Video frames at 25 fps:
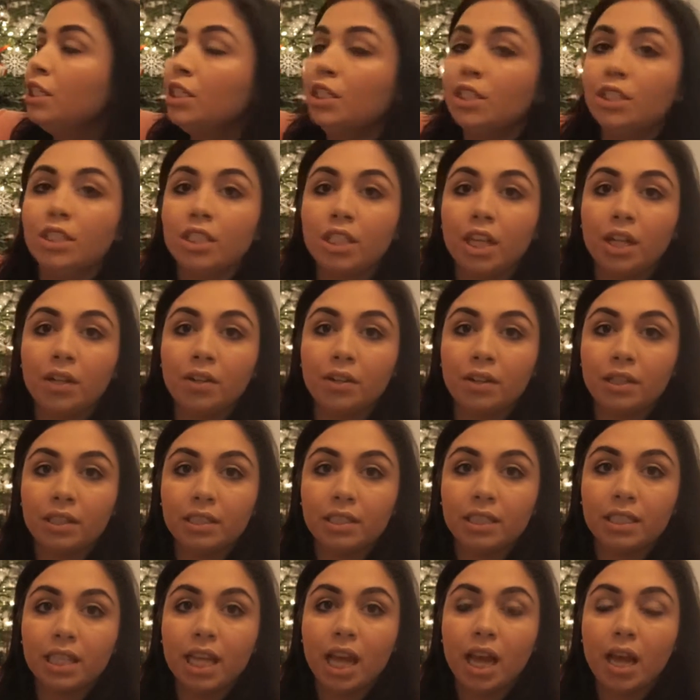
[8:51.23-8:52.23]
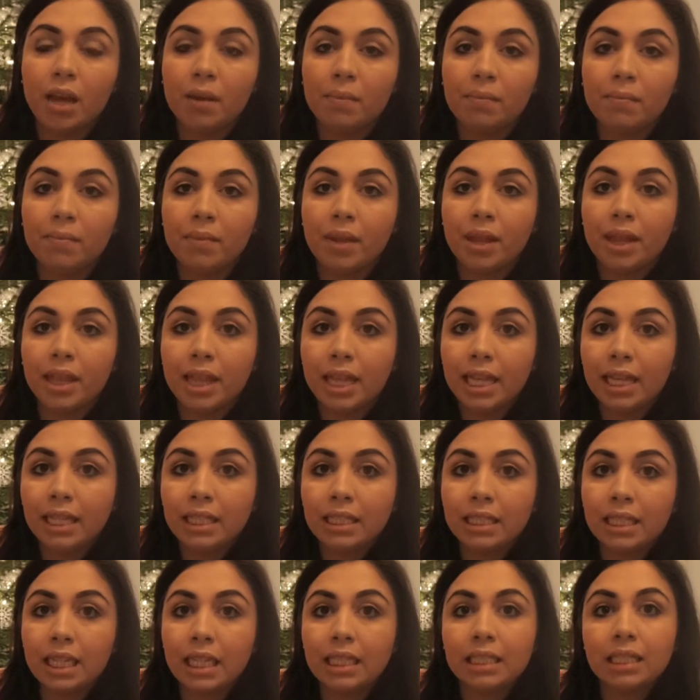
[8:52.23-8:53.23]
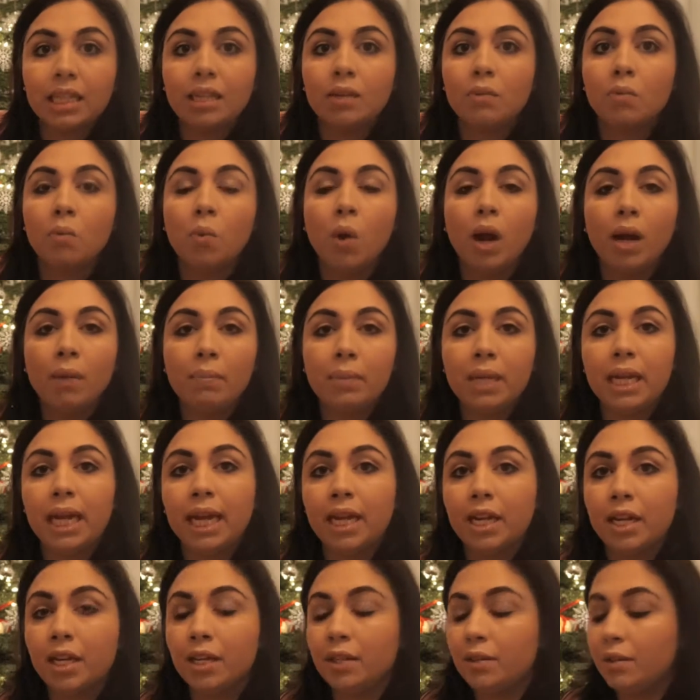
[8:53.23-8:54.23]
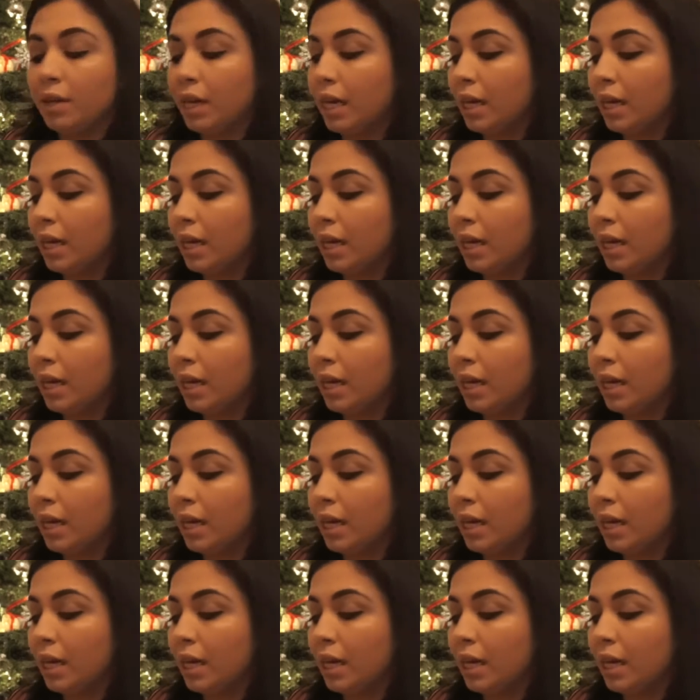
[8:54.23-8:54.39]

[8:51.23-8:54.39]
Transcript: So there's um, this, it's a white piano.